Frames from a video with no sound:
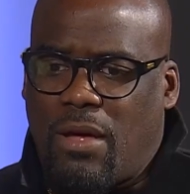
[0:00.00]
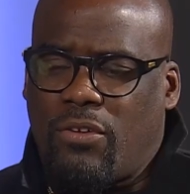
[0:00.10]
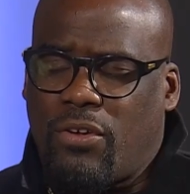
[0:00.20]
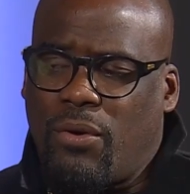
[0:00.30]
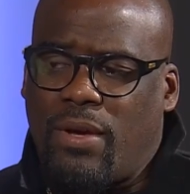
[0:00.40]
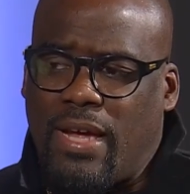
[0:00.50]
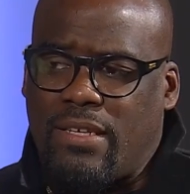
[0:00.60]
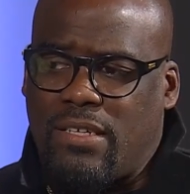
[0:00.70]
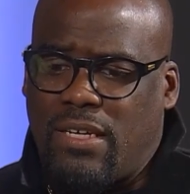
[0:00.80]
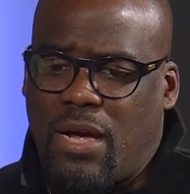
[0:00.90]
to turn
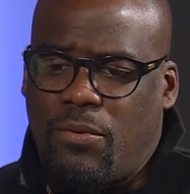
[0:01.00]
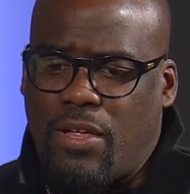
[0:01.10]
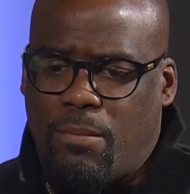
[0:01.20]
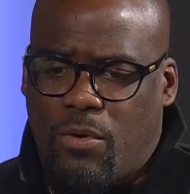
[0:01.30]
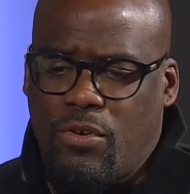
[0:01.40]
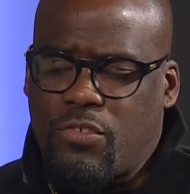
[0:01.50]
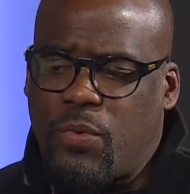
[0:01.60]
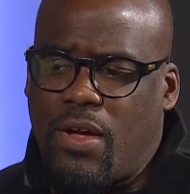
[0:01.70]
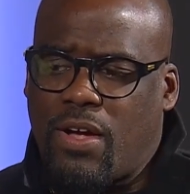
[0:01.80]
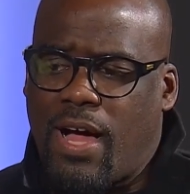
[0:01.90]
19. I was at Morris
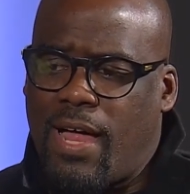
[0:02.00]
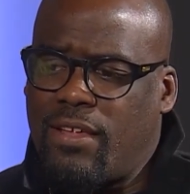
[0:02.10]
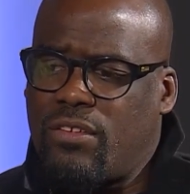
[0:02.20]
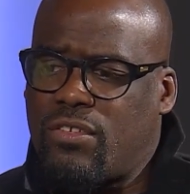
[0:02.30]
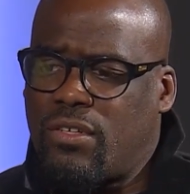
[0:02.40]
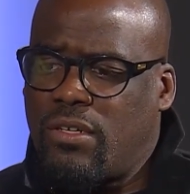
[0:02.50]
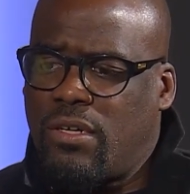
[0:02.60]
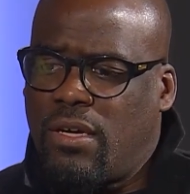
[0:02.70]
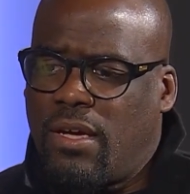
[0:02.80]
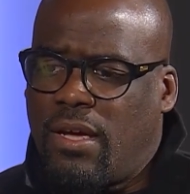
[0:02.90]
Brown College.
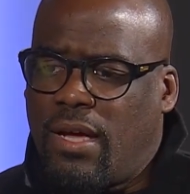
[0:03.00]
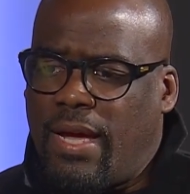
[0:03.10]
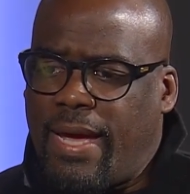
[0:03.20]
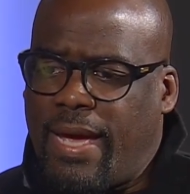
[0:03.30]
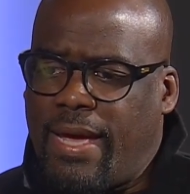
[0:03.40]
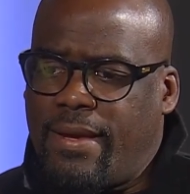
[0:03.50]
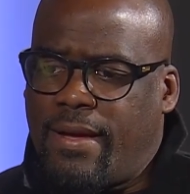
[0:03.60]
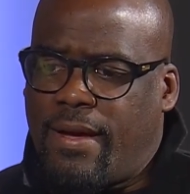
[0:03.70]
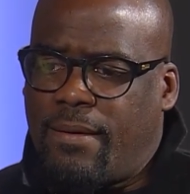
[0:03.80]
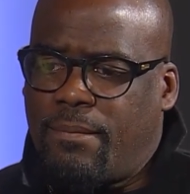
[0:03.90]

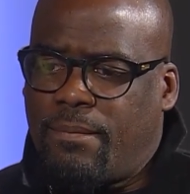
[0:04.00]
And